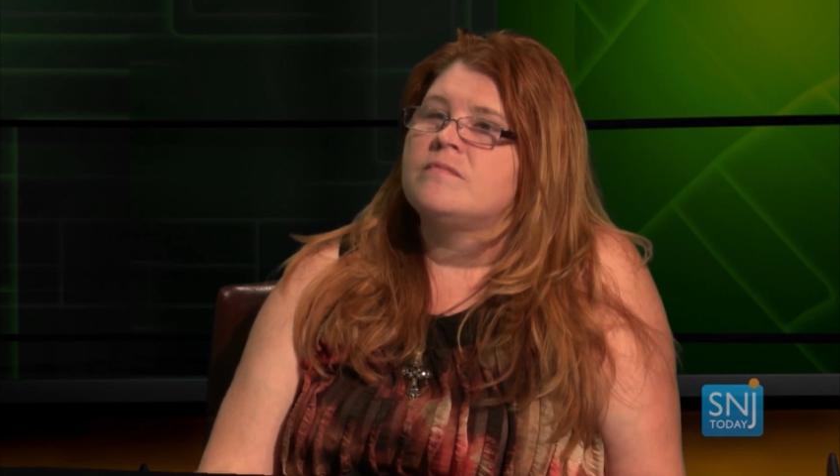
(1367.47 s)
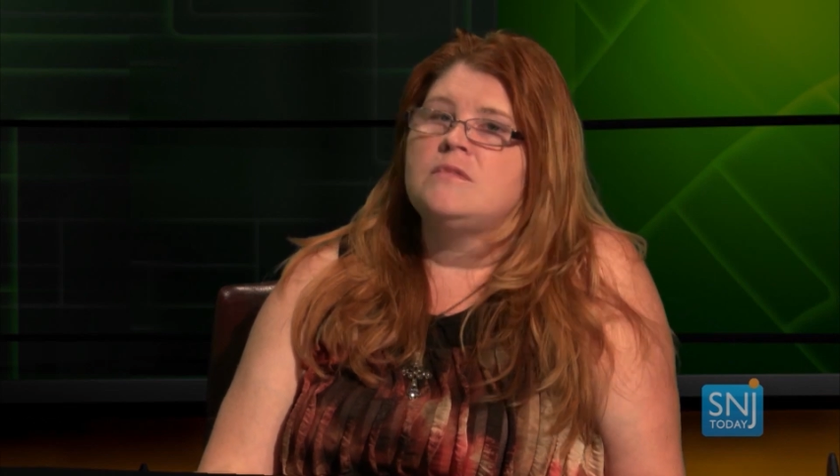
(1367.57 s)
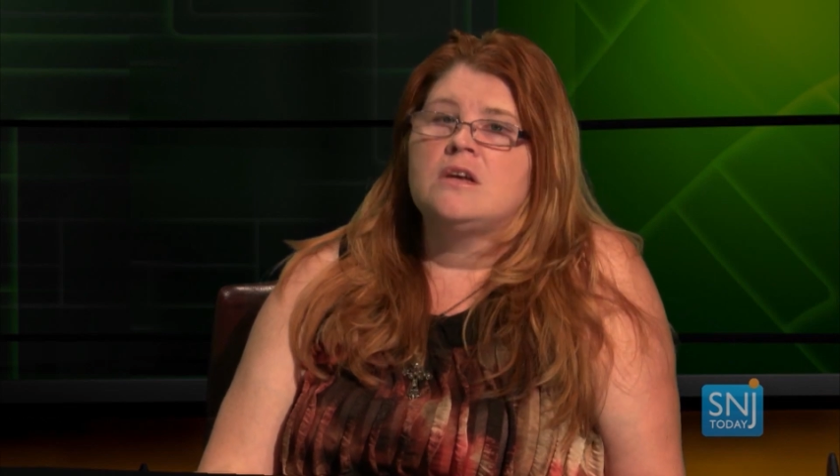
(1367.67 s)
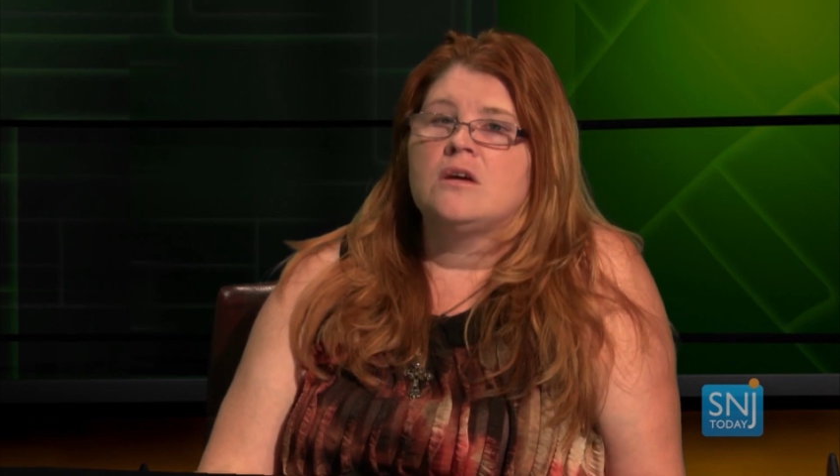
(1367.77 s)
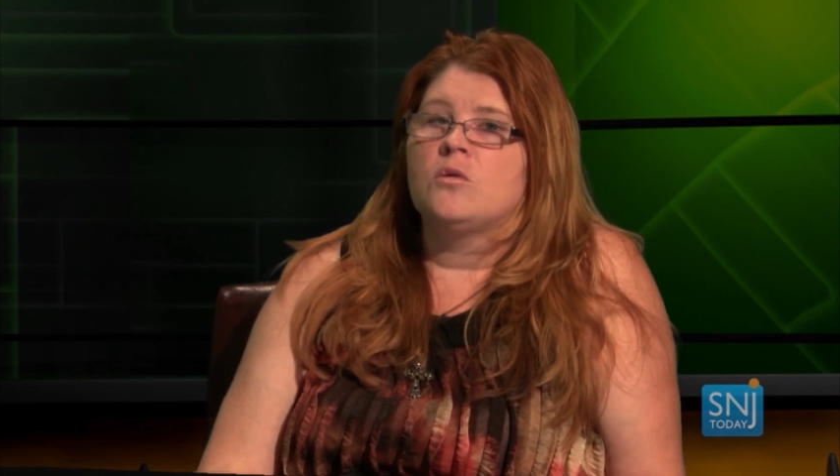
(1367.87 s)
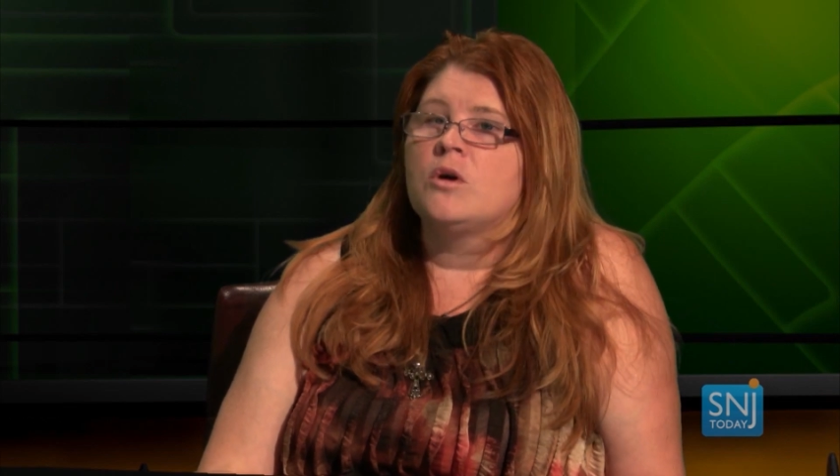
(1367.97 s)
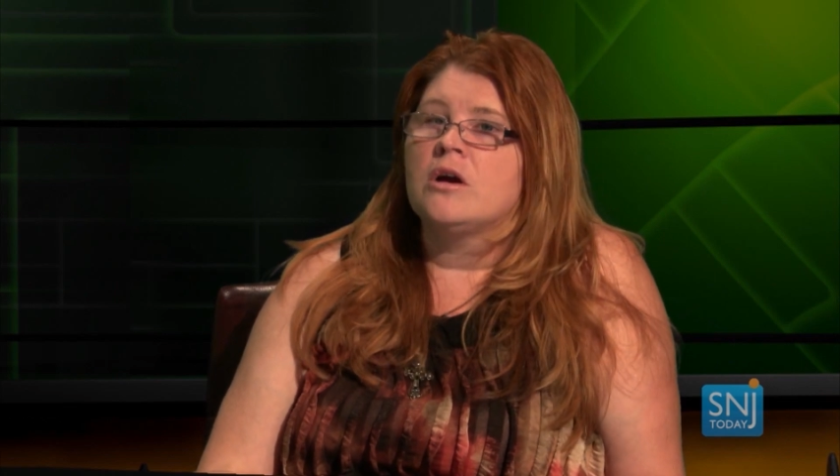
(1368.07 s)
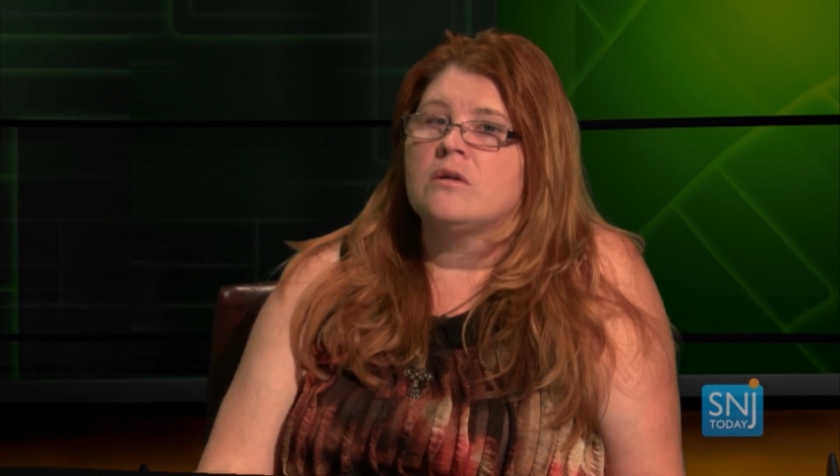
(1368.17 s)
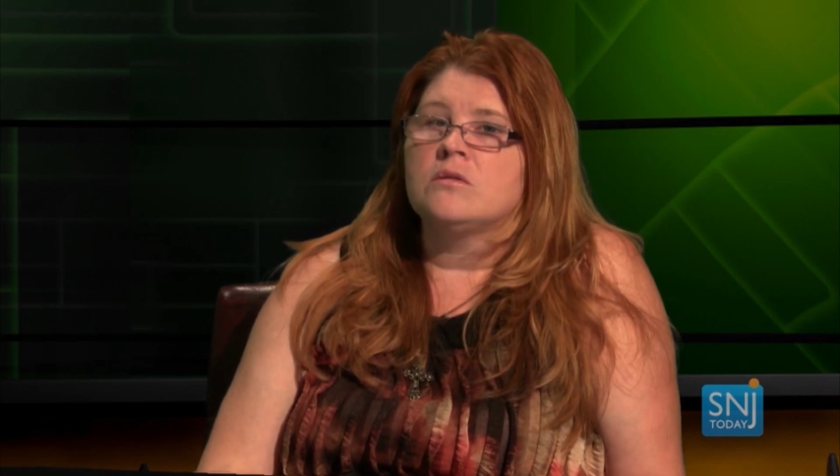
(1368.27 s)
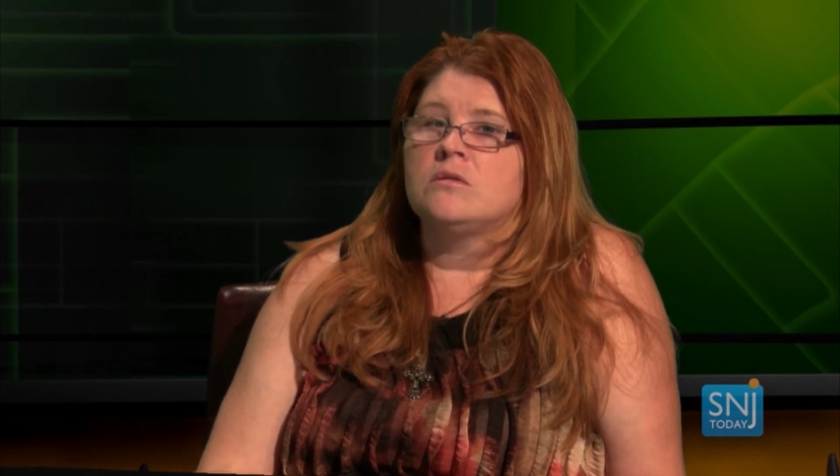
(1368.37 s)
You know,
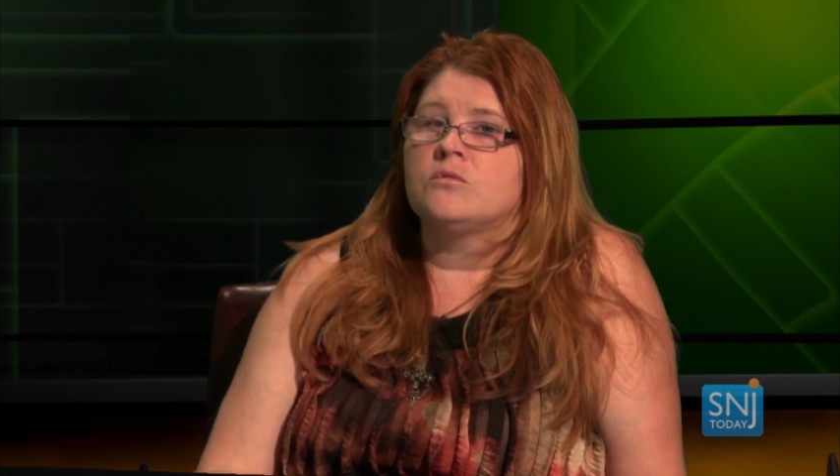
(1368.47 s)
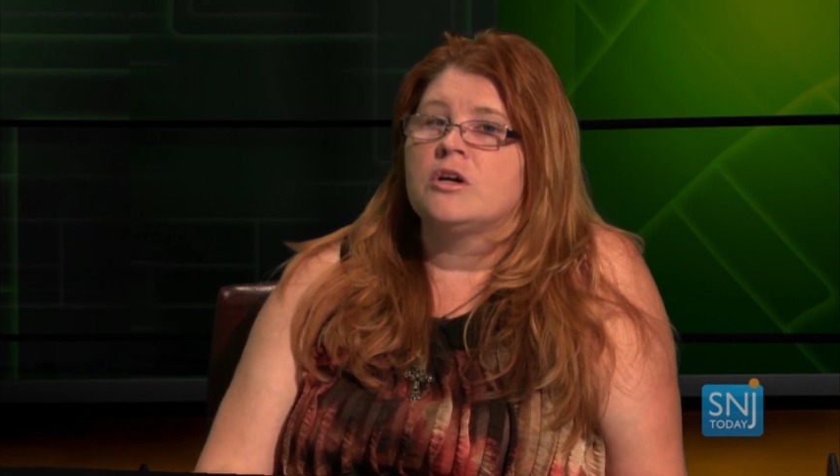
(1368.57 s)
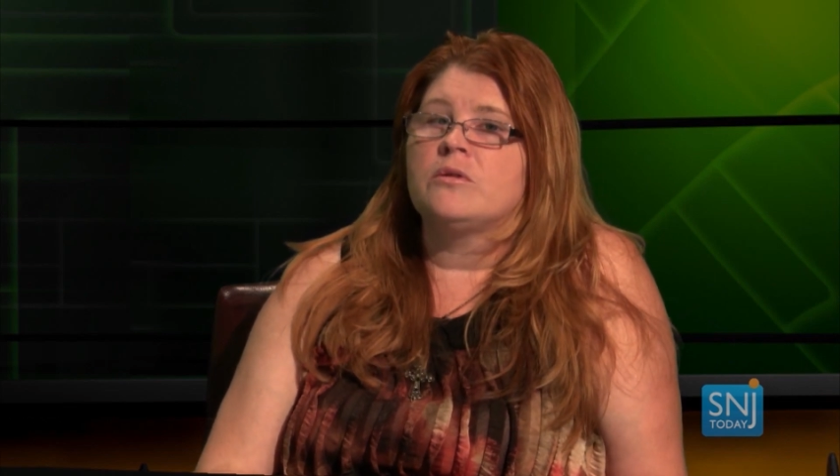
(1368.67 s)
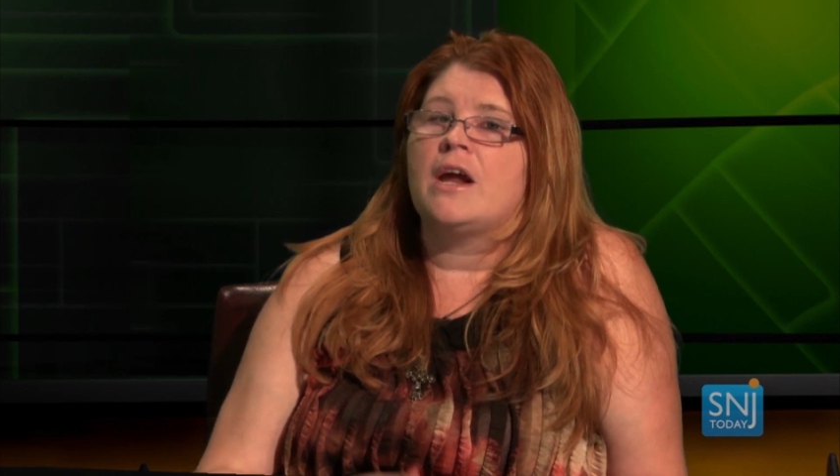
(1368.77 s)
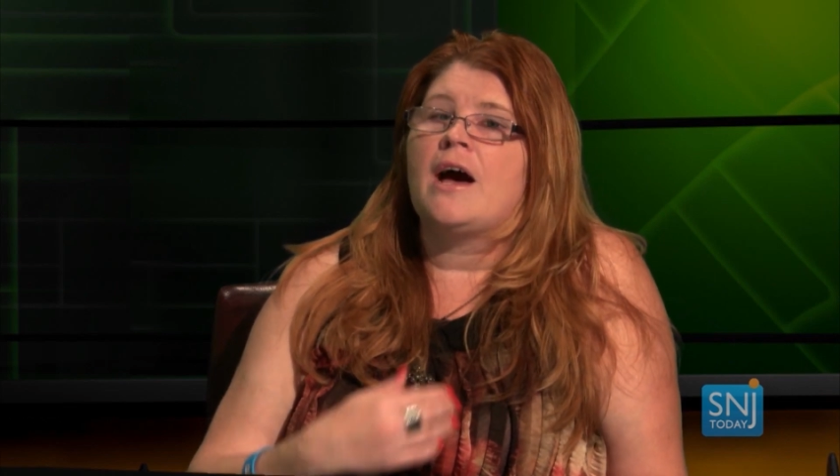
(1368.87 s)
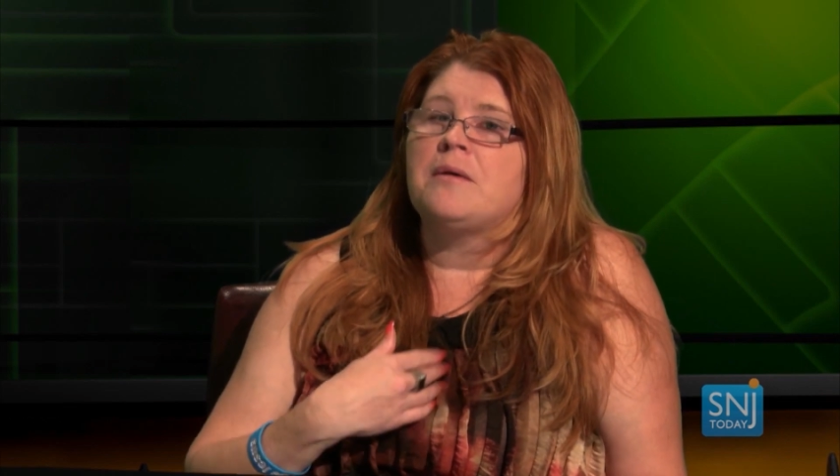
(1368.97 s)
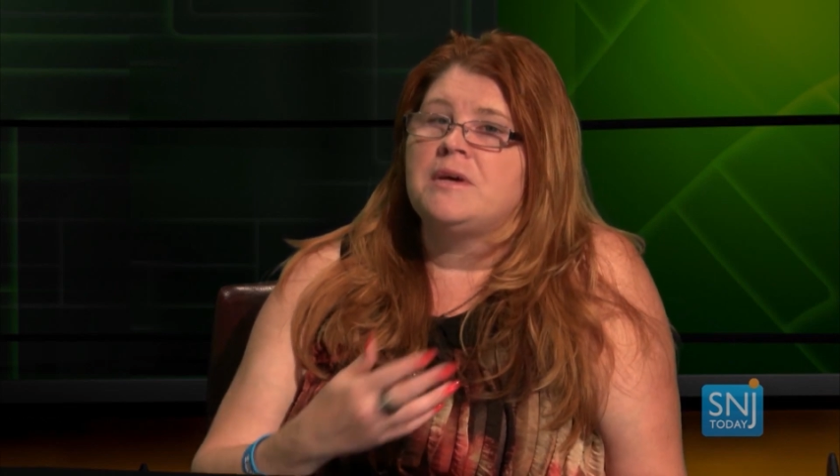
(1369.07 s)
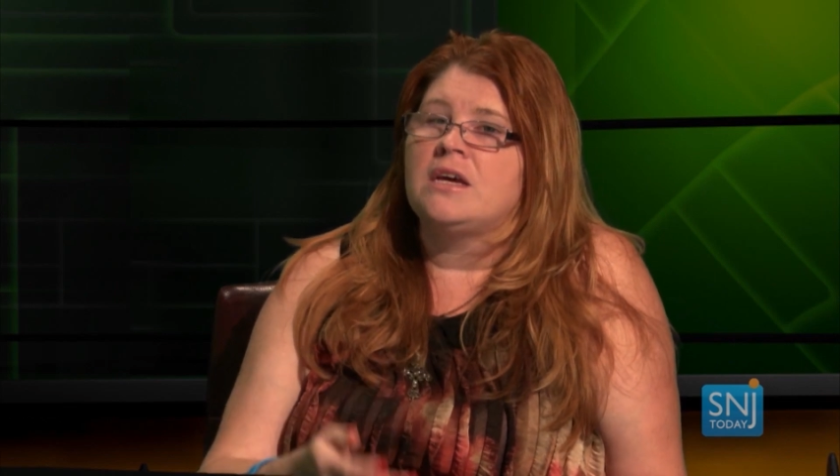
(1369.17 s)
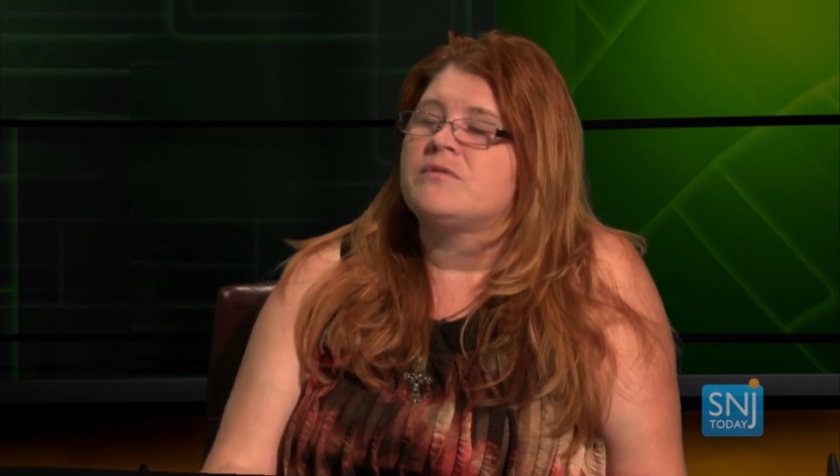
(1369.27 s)
where would I be